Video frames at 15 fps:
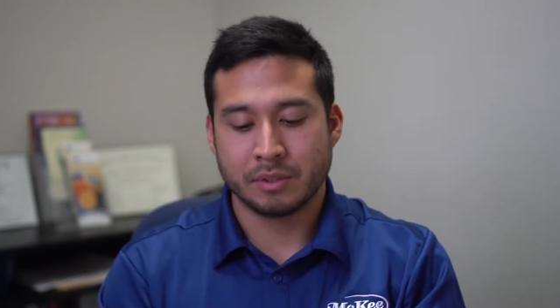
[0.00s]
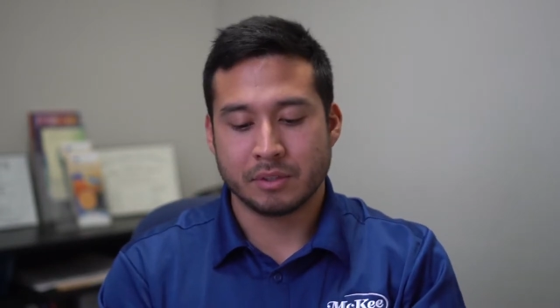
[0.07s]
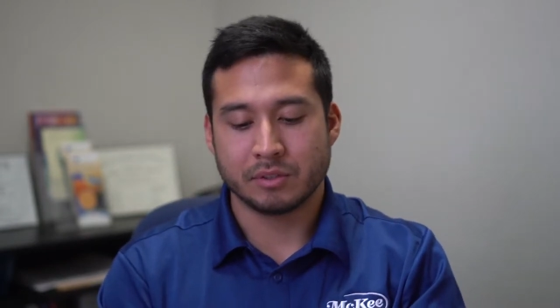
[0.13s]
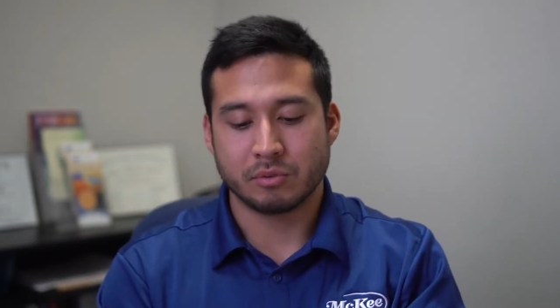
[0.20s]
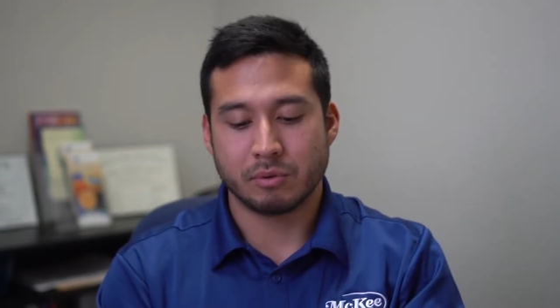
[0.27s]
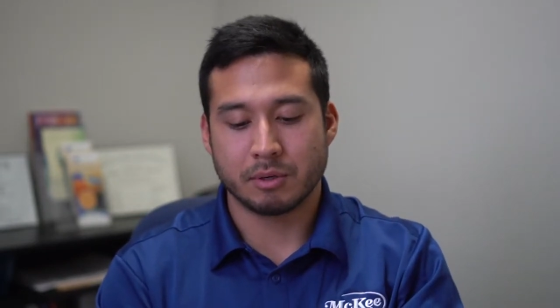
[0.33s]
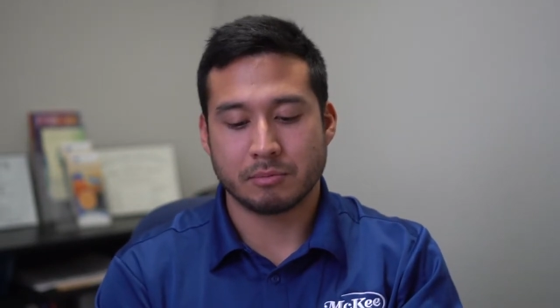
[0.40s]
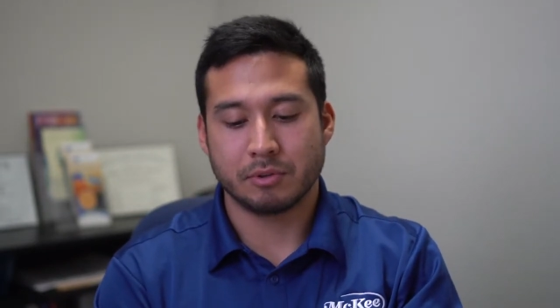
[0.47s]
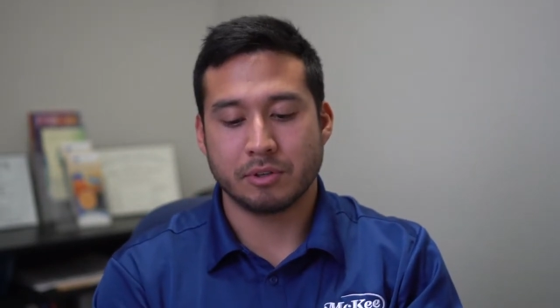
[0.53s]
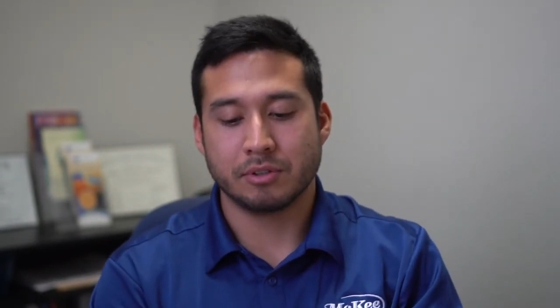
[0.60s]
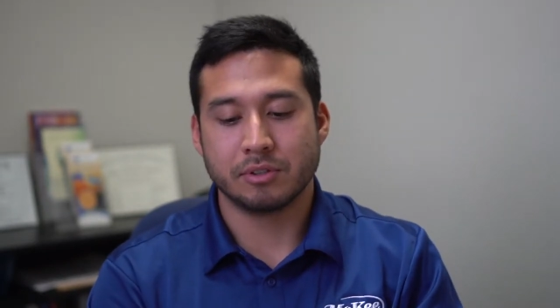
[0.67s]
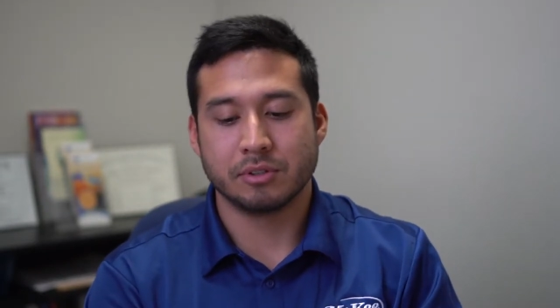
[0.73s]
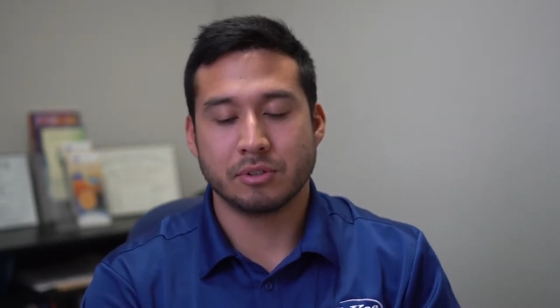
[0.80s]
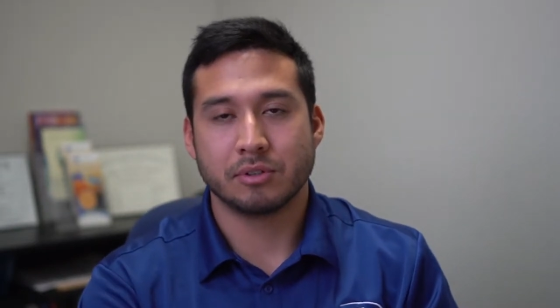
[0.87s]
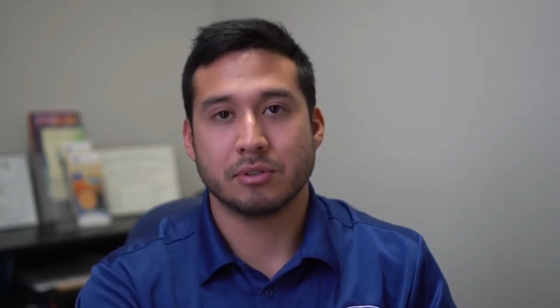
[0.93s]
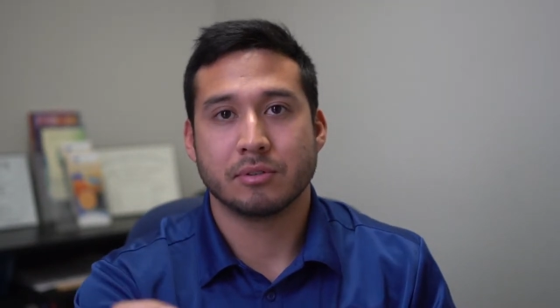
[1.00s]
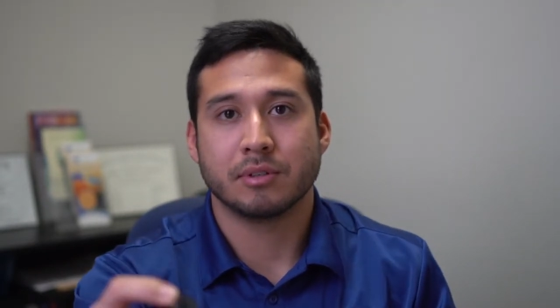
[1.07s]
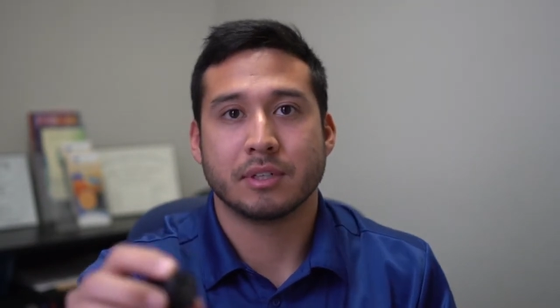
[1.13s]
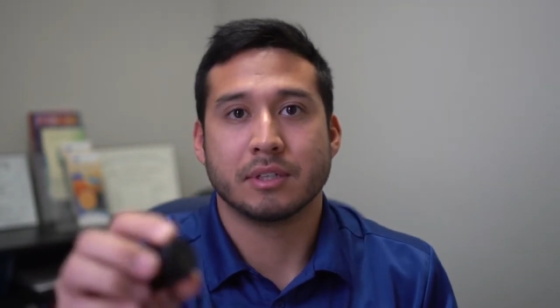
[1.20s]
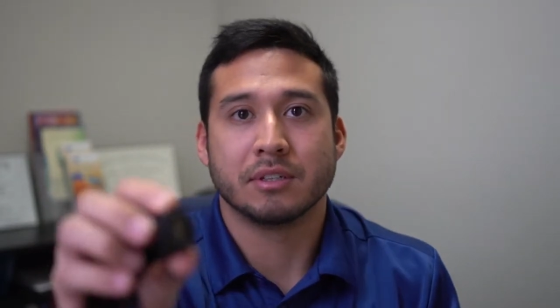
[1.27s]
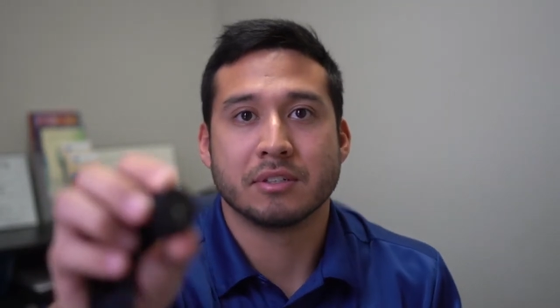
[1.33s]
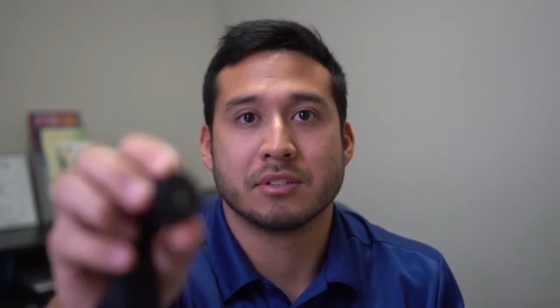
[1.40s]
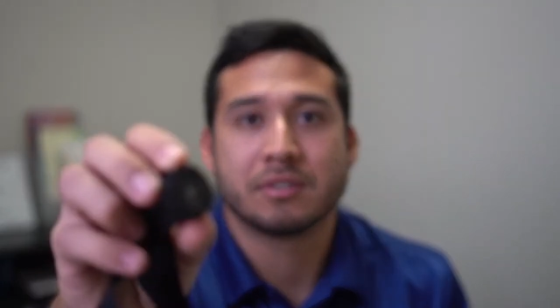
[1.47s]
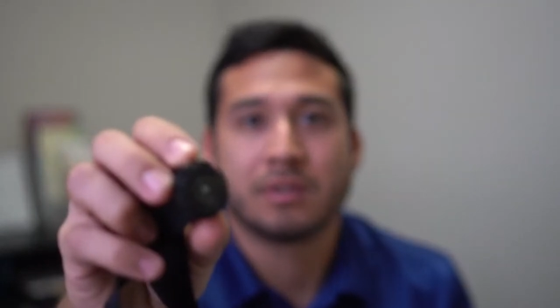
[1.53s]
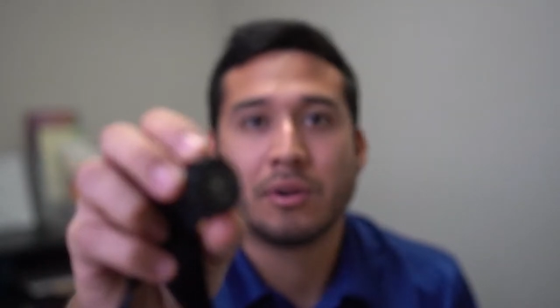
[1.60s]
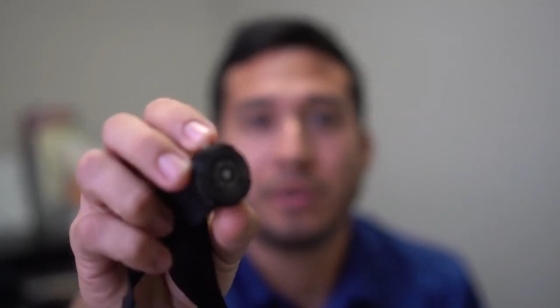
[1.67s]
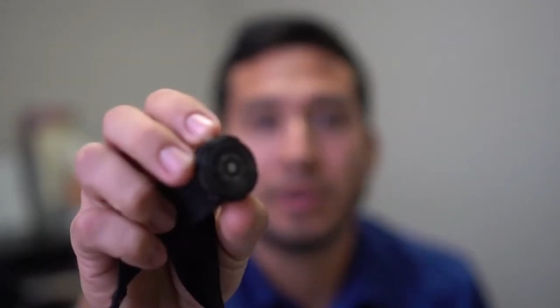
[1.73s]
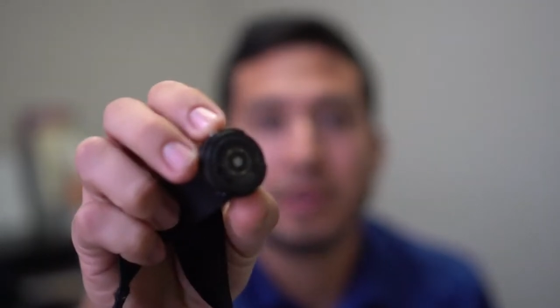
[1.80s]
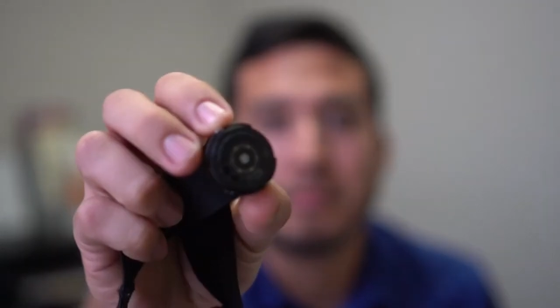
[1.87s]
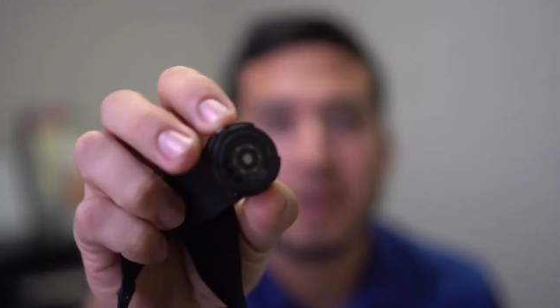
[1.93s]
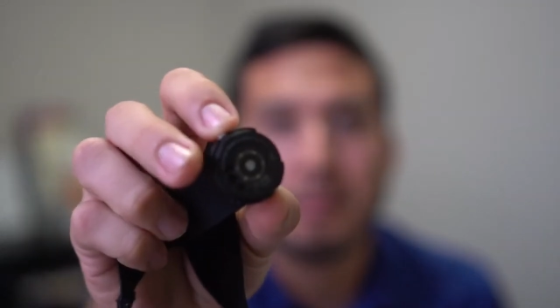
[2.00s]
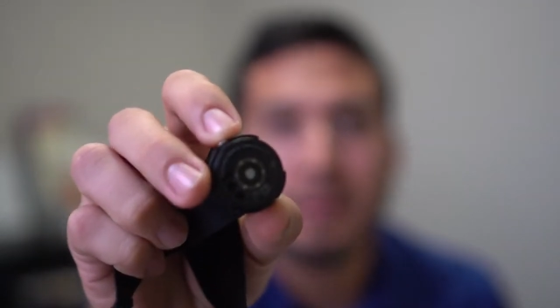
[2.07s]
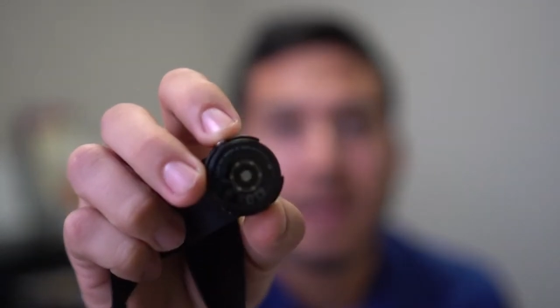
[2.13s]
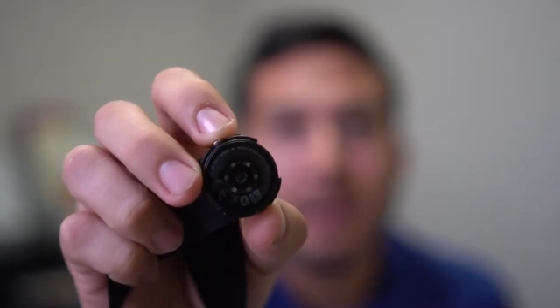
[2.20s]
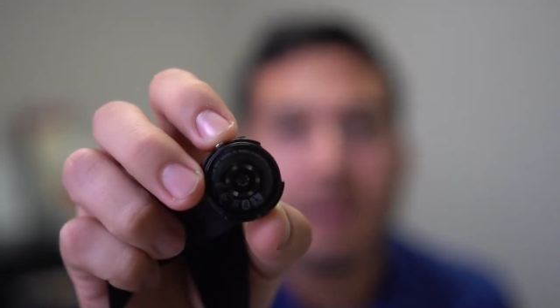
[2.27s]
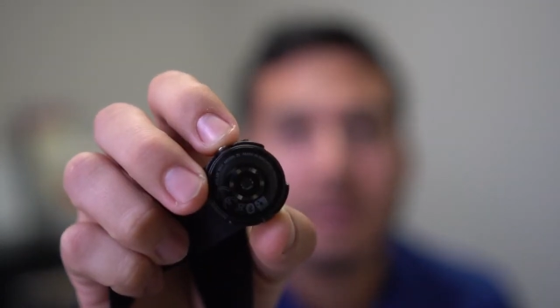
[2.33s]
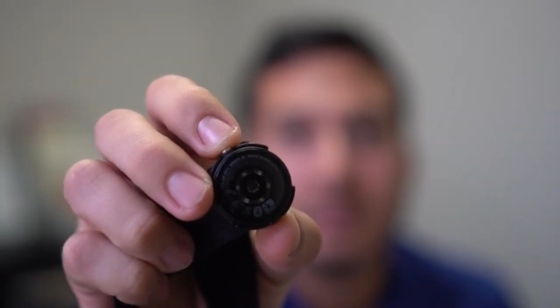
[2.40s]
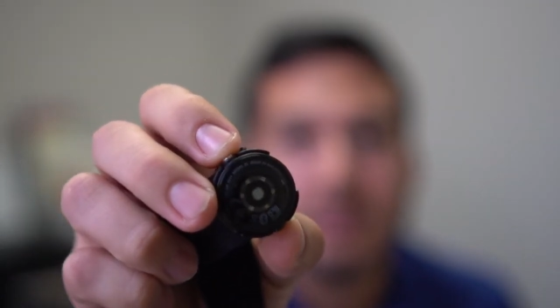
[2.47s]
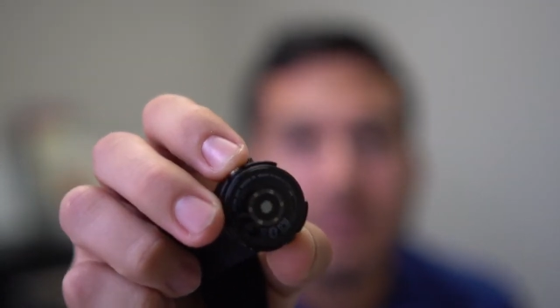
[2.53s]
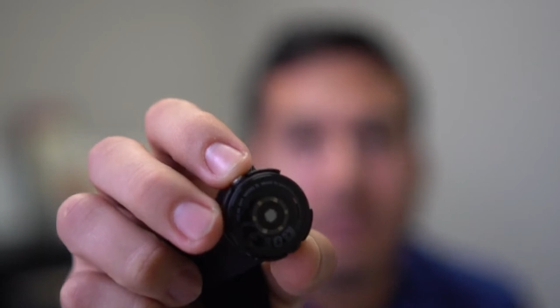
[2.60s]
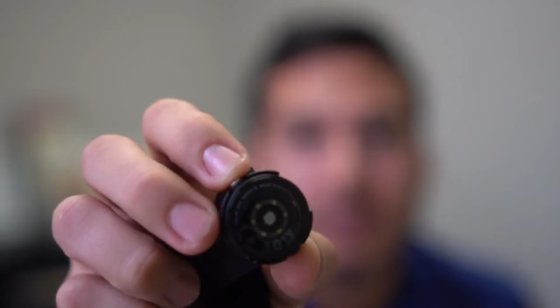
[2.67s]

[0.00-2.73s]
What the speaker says: So what I'm gonna do is hold up my band,